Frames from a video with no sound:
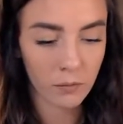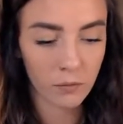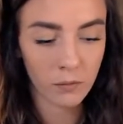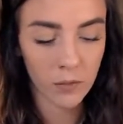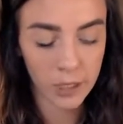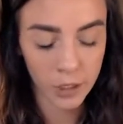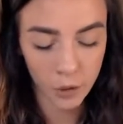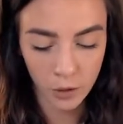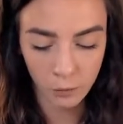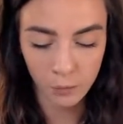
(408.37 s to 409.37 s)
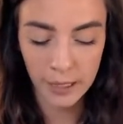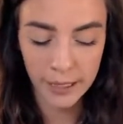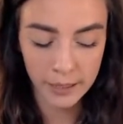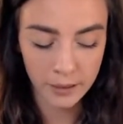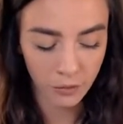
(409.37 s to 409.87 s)
get you in a
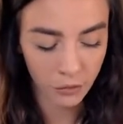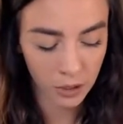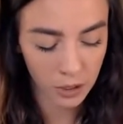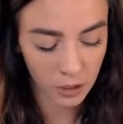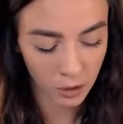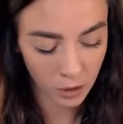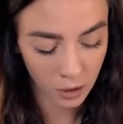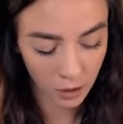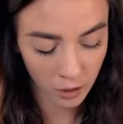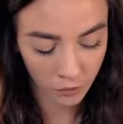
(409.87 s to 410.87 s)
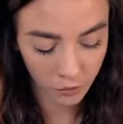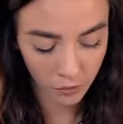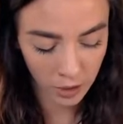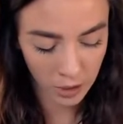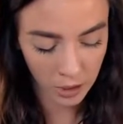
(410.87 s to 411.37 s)
place of feeling good, of
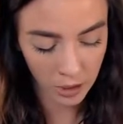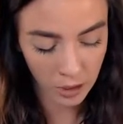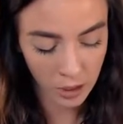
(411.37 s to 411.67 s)
feeling